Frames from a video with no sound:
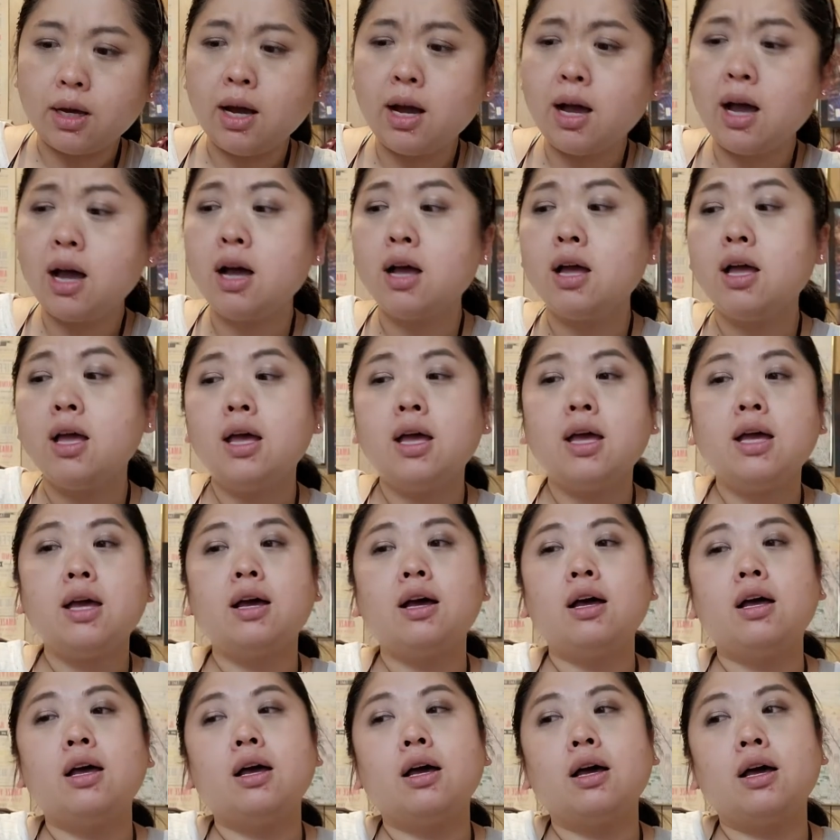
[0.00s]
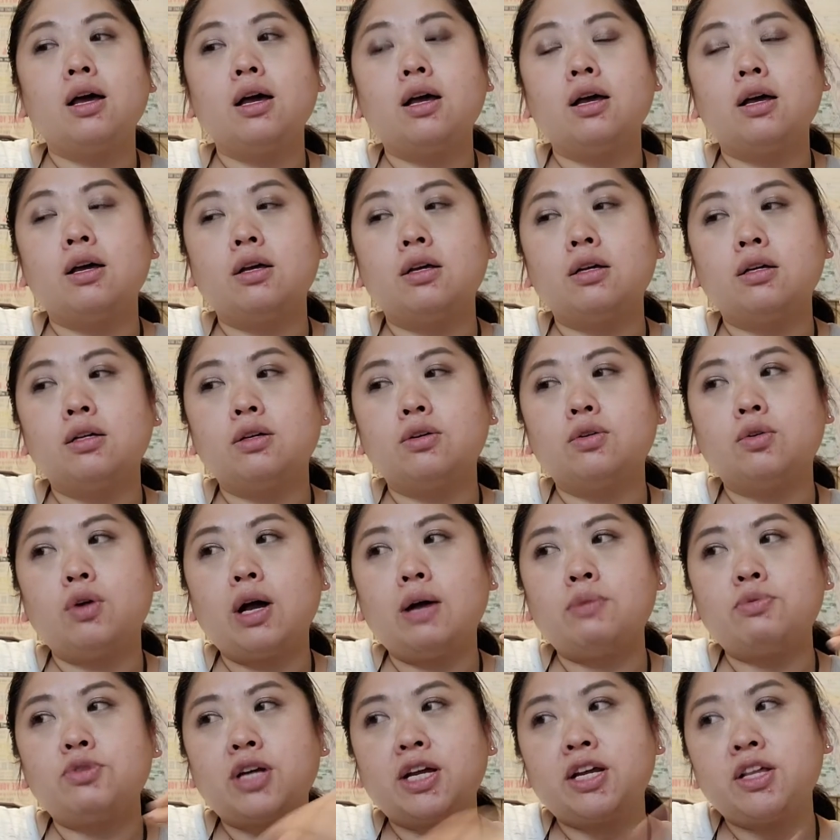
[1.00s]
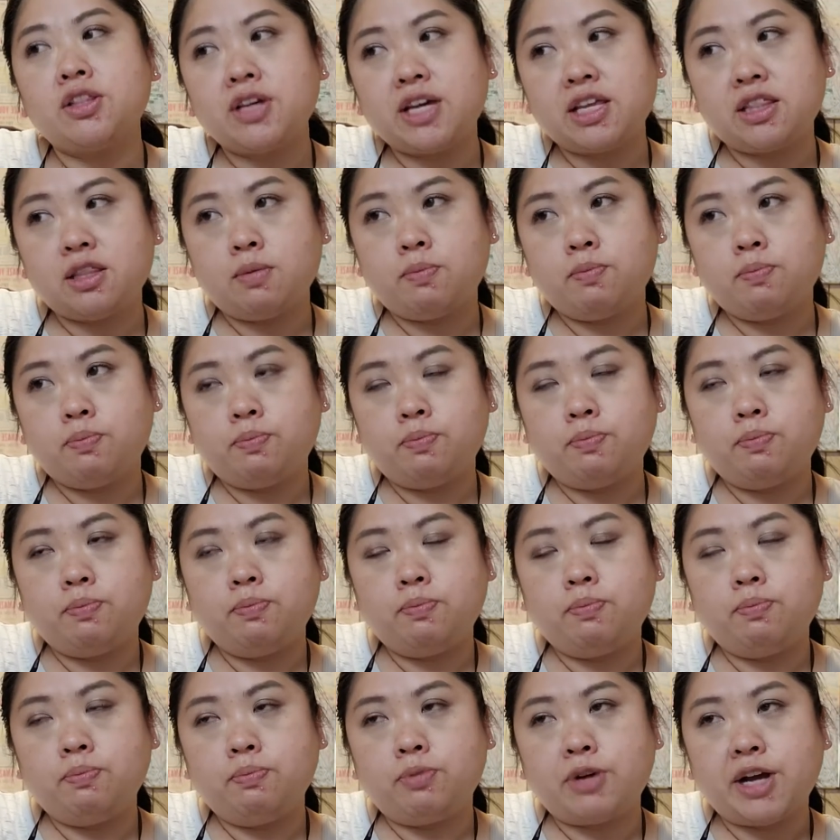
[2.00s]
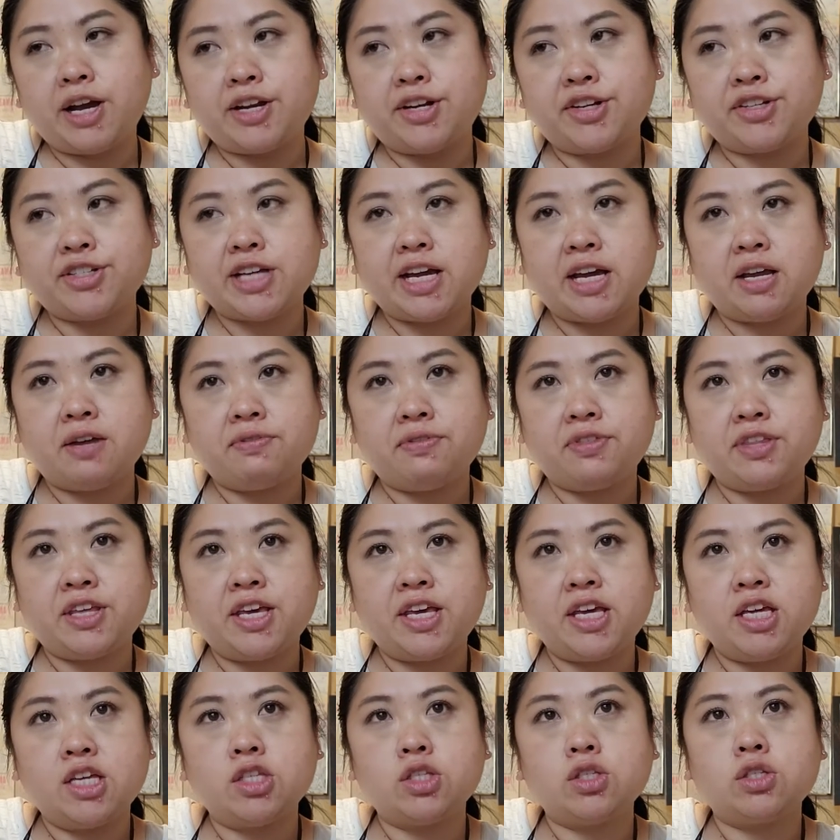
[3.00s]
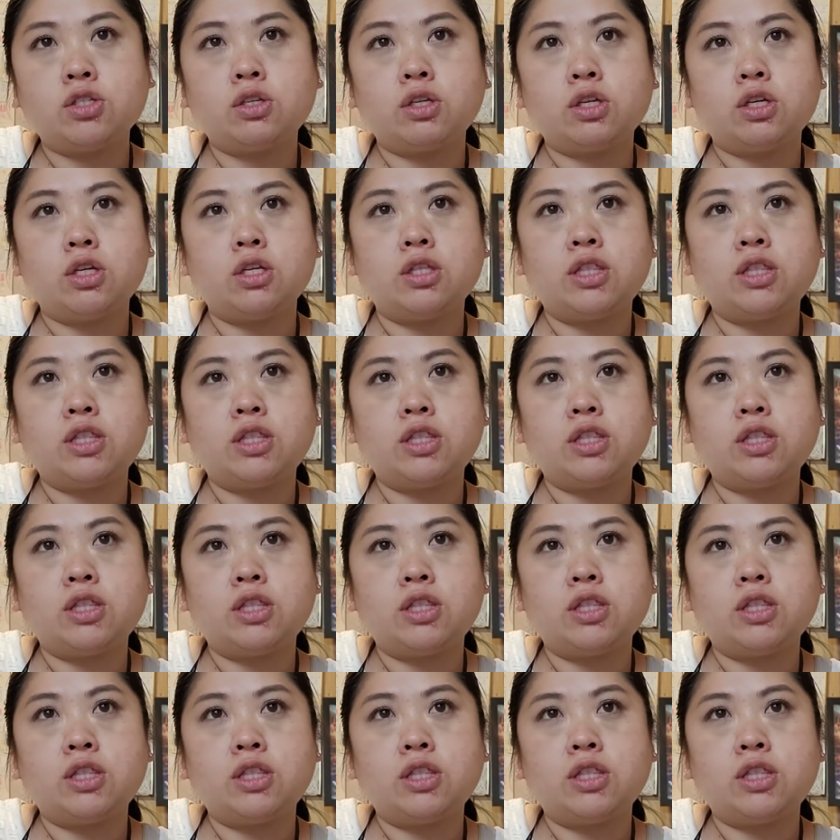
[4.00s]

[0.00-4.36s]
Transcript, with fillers: Uh, I'm trying to look at the brighter side of things.